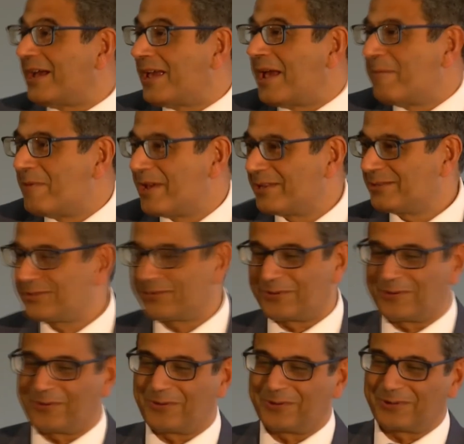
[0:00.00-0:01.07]
MS
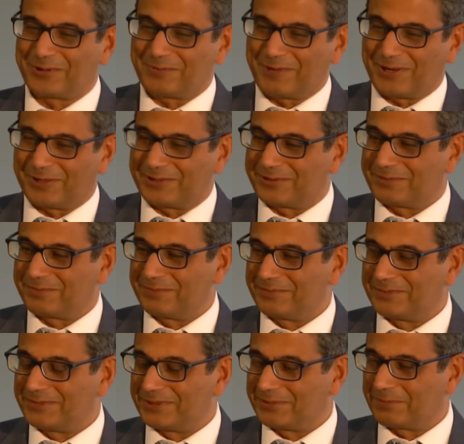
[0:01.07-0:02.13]
or about
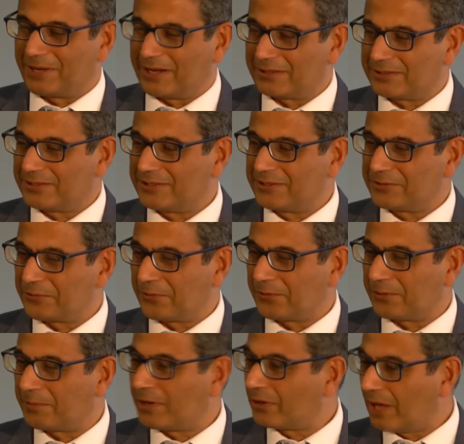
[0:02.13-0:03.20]
the Parsis or
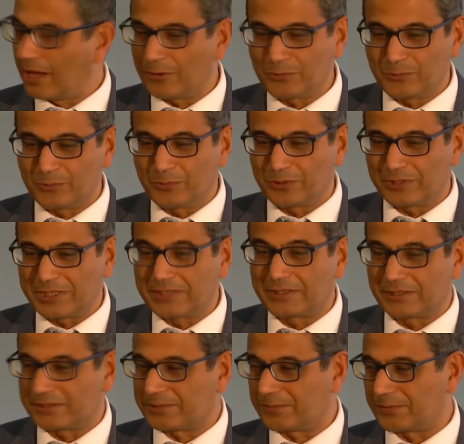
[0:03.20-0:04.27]
about how to do a
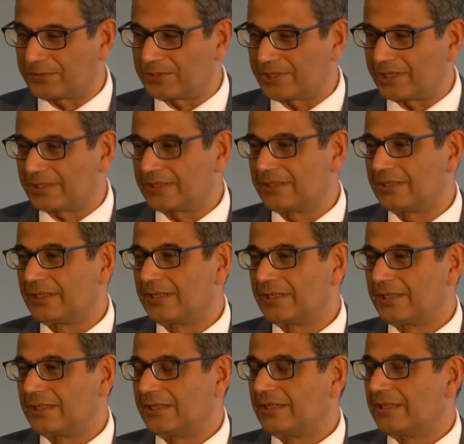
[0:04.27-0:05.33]
research project.
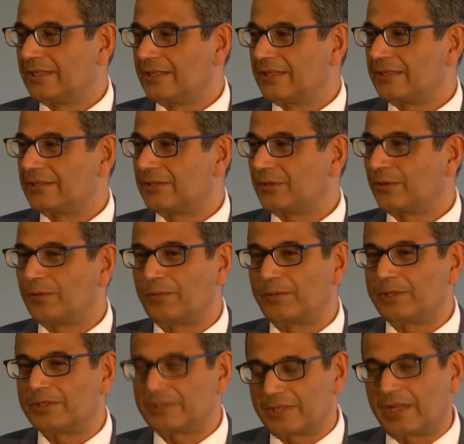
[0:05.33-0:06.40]
So
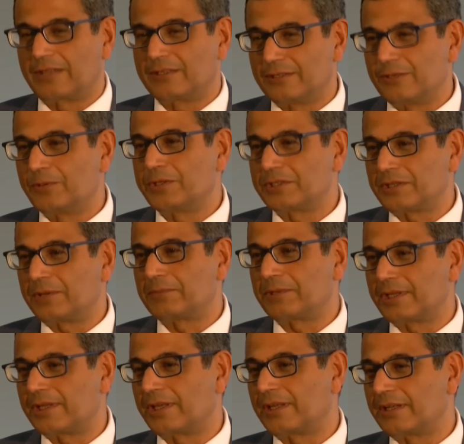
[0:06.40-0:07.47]
we started doing
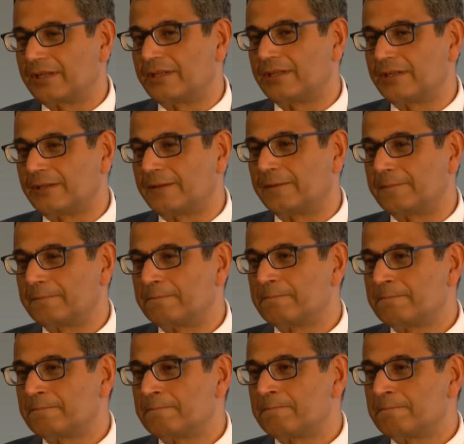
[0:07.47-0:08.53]
something, and
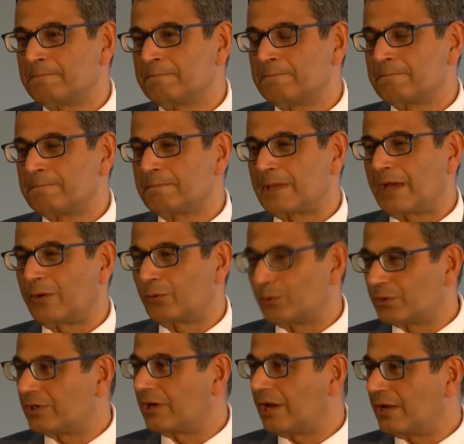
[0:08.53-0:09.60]
I
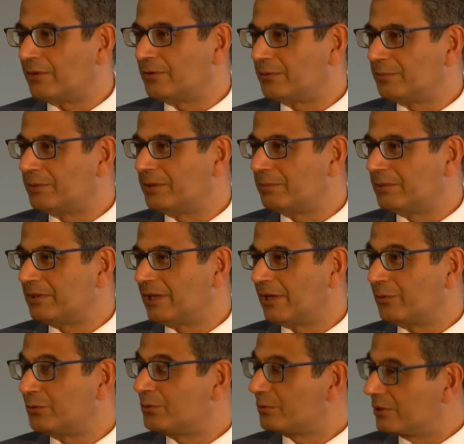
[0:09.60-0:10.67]
wrote around to people. I
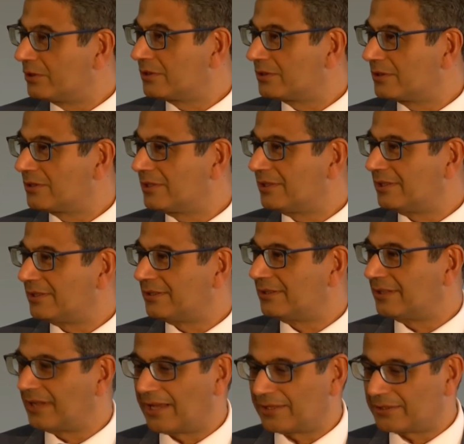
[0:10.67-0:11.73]
wrote to Kurtzky and
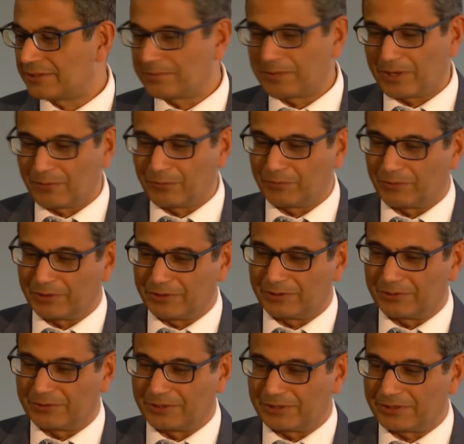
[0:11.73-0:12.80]
asked him how would one
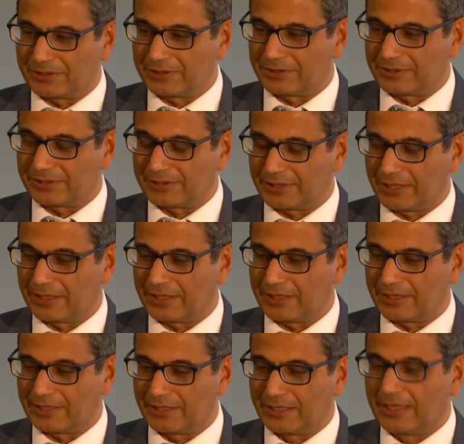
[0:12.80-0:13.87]
do this study.
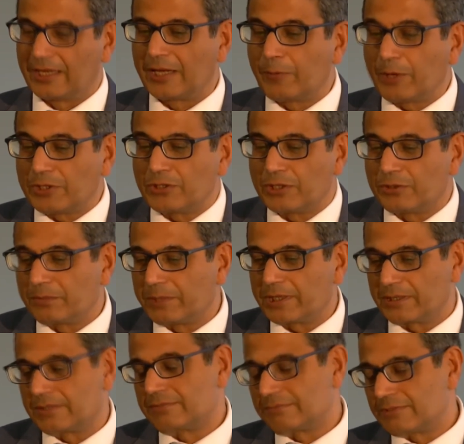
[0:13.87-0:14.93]
And eventually, to make
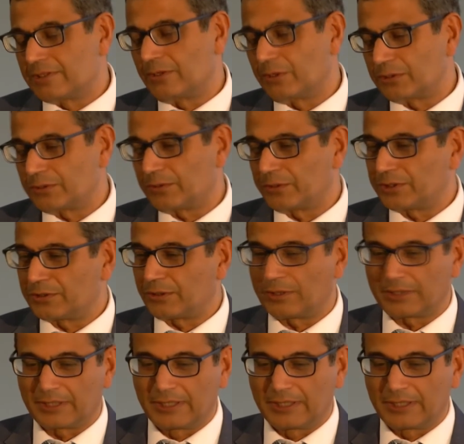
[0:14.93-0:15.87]
long story short,